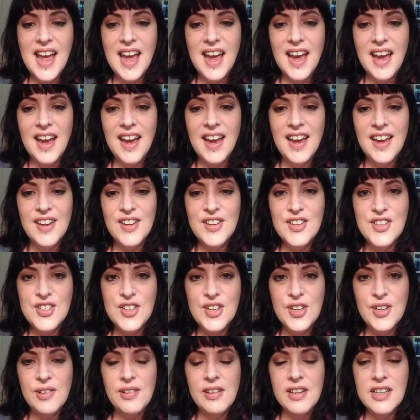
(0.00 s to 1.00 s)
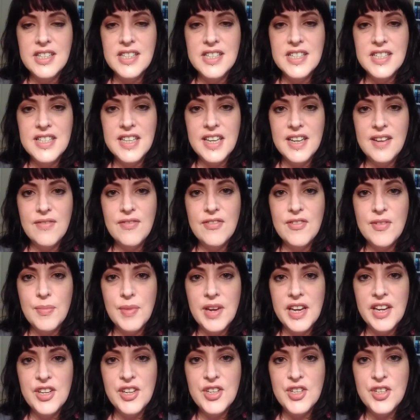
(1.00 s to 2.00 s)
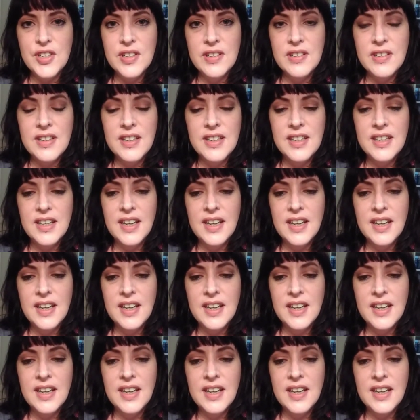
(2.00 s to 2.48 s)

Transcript: and you listen to the information,